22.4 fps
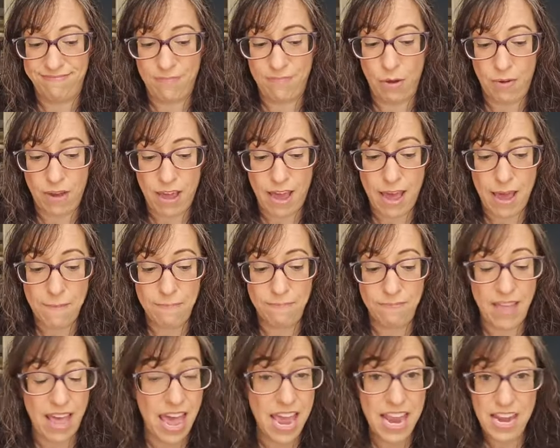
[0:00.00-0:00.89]

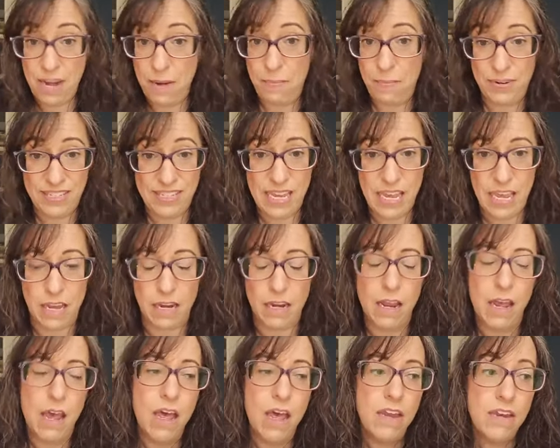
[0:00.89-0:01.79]
Okay? 80%.
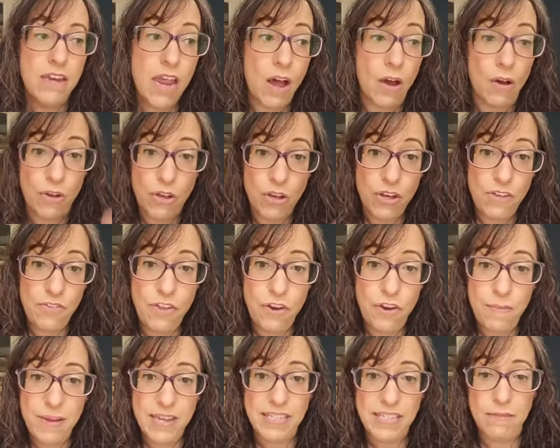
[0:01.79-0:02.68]
Now, could
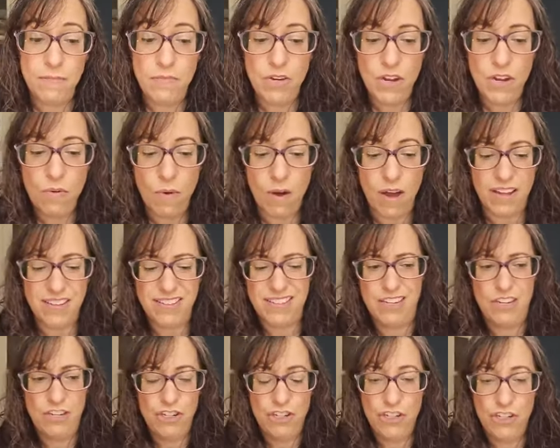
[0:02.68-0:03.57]
there be some nuance?
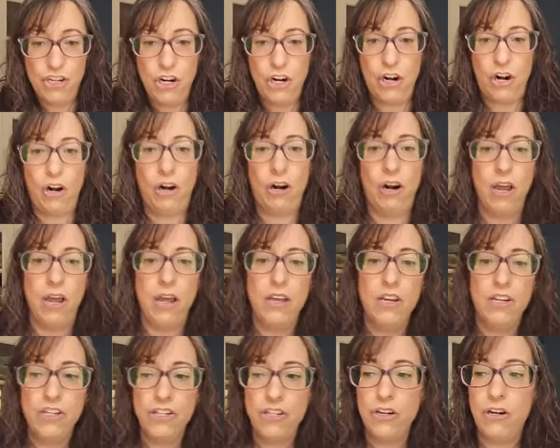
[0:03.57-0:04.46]
Sure,
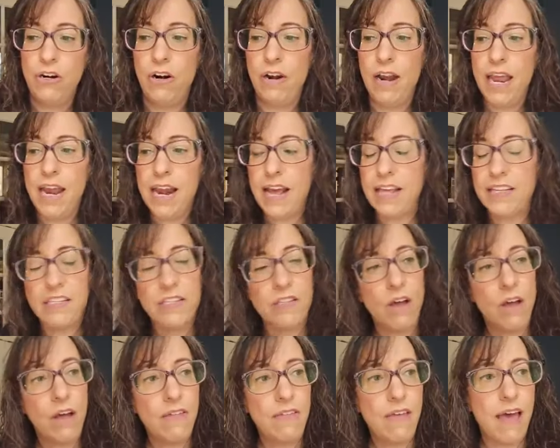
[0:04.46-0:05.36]
sure. And I
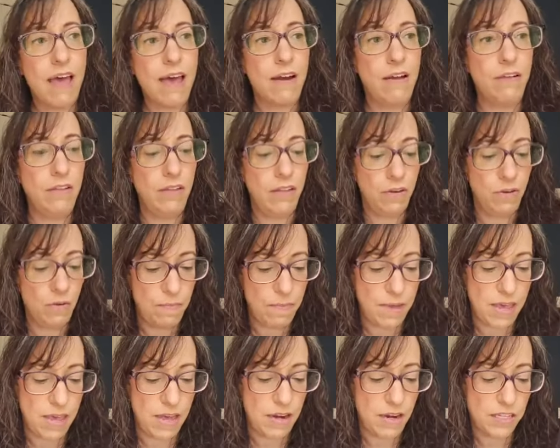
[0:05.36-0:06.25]
saw that a little
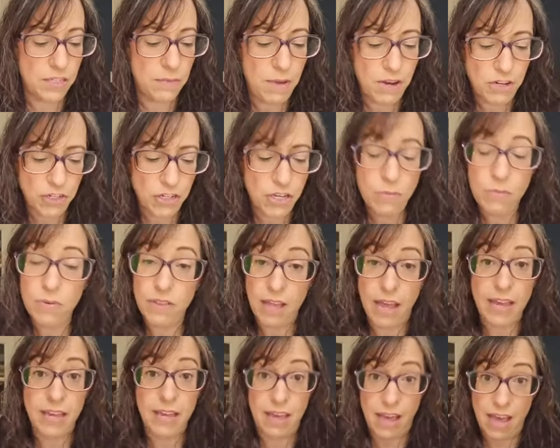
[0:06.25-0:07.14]
bit, especially with
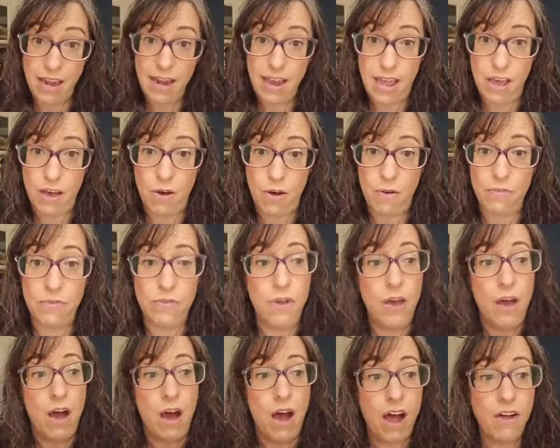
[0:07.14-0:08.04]
like gut health.
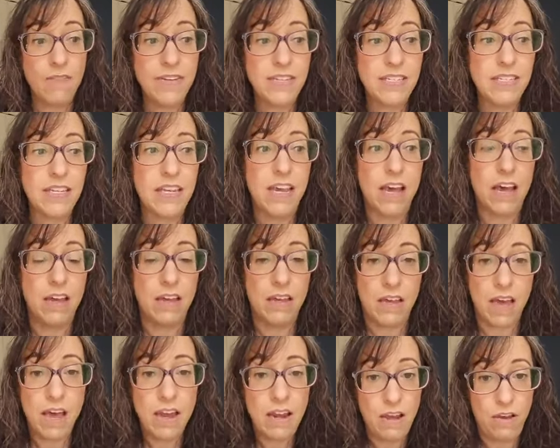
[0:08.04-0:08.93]
Obviously, a
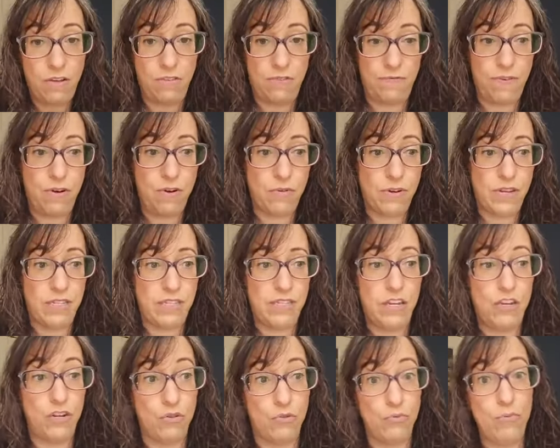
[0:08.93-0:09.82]
gut health focus
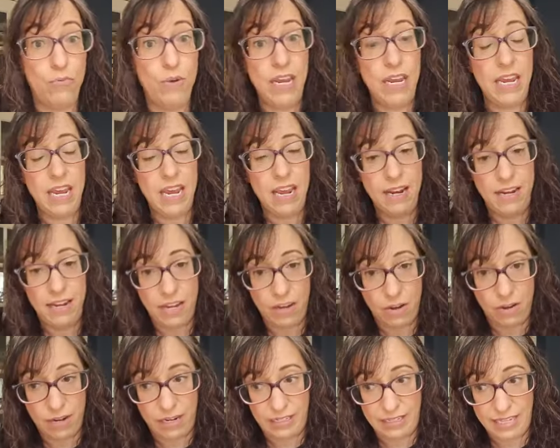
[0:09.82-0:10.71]
is really
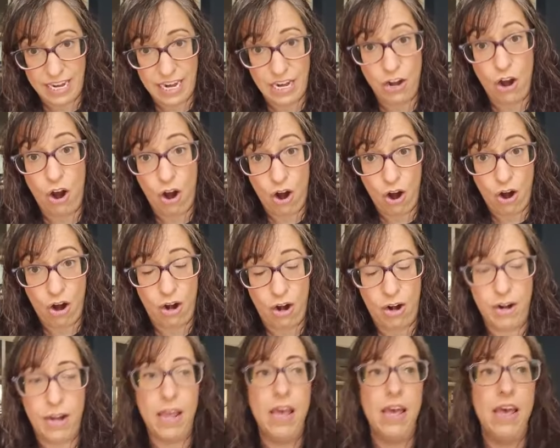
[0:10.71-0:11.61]
going to lean
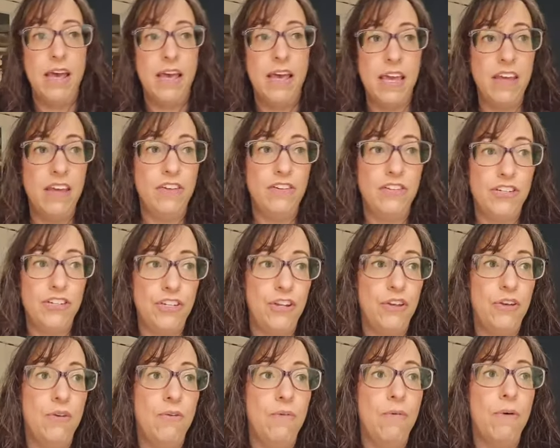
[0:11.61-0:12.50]
hard
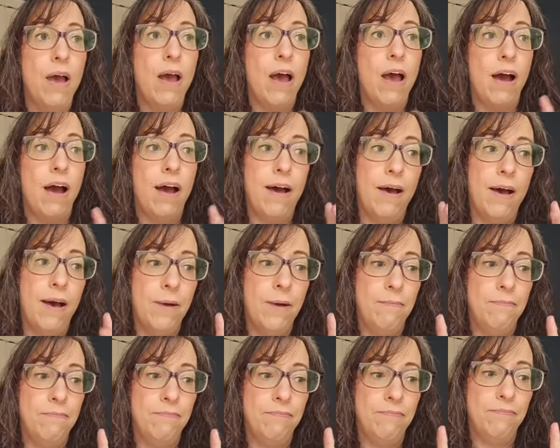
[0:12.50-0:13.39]
into
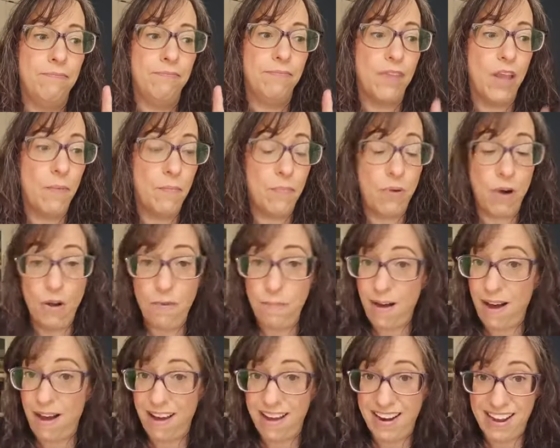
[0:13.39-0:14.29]
um,
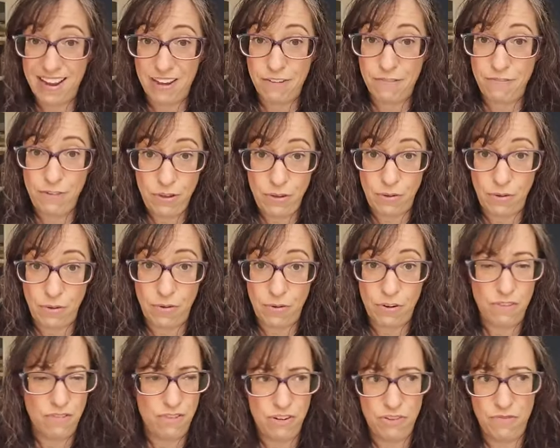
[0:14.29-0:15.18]
probiotic
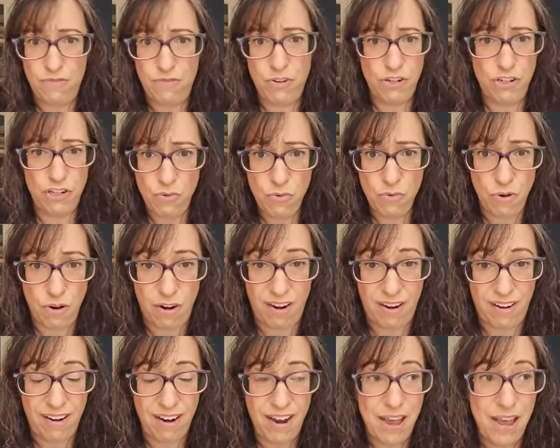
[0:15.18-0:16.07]
food for
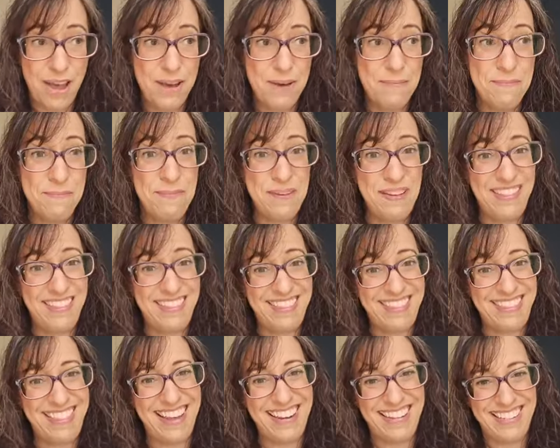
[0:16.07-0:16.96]
sure.
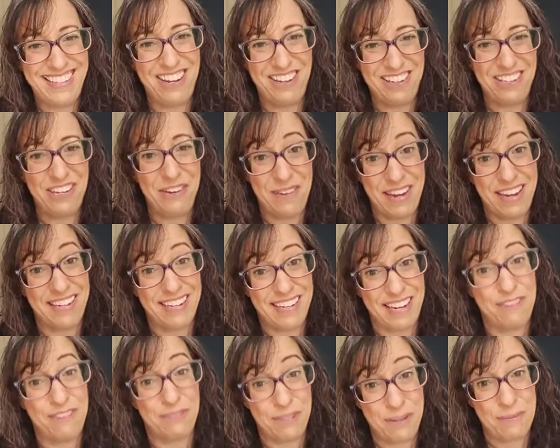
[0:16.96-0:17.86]
But that's also
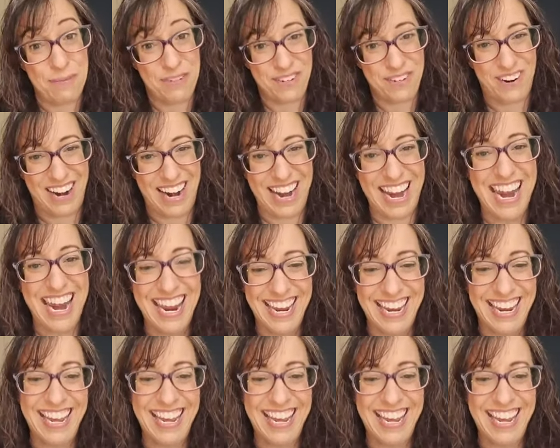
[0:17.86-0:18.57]
anti-inflammatory.